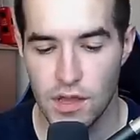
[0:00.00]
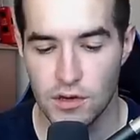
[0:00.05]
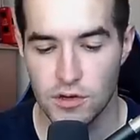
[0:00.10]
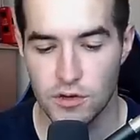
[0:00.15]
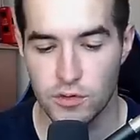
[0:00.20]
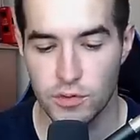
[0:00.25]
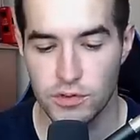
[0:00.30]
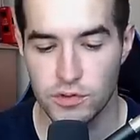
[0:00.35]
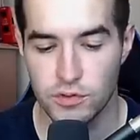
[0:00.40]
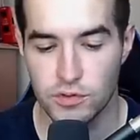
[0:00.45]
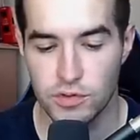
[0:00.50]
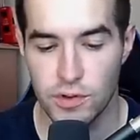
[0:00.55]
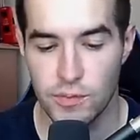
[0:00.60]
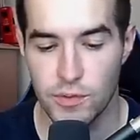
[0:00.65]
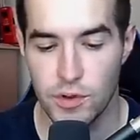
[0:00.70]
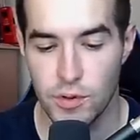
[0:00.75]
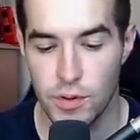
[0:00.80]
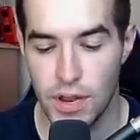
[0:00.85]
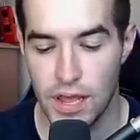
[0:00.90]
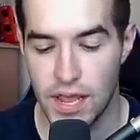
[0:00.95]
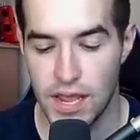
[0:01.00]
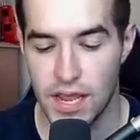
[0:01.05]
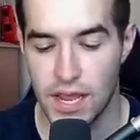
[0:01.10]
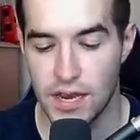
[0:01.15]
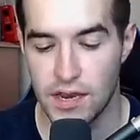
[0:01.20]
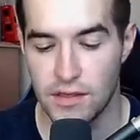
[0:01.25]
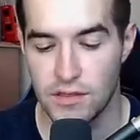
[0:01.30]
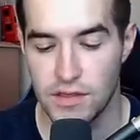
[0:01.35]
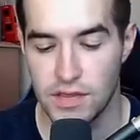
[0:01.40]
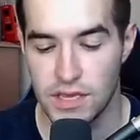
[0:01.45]
Torrential Tribute,
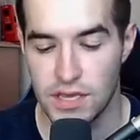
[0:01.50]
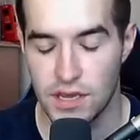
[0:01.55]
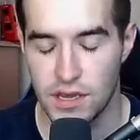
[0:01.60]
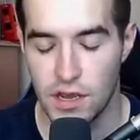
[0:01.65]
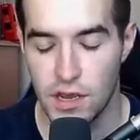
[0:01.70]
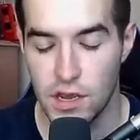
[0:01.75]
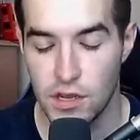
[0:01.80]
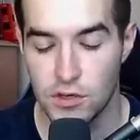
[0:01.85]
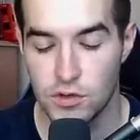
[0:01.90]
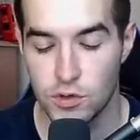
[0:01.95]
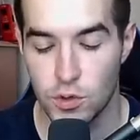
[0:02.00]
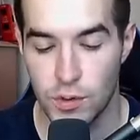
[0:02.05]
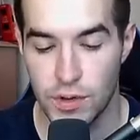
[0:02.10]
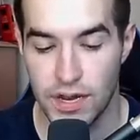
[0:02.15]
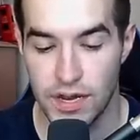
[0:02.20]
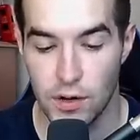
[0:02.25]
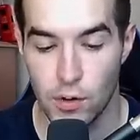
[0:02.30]
and the Tornado